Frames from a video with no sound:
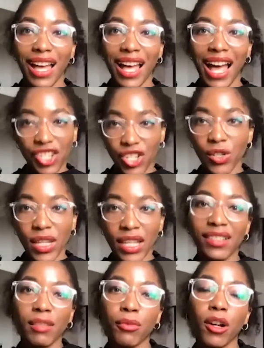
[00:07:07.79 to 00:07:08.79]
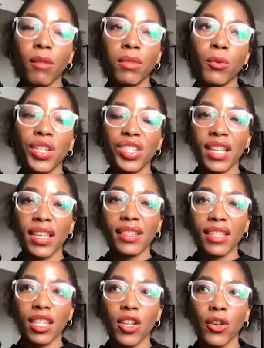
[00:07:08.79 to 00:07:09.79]
actually is the problem, which
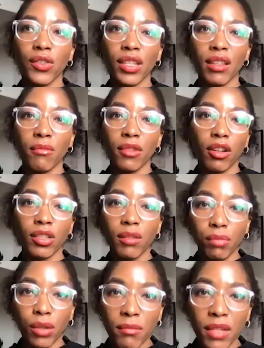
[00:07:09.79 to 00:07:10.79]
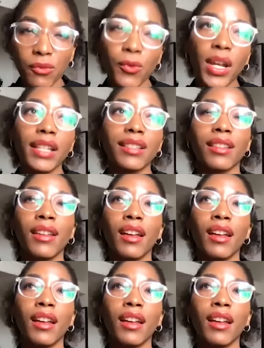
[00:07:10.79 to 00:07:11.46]
is, you know, the unemployment rate.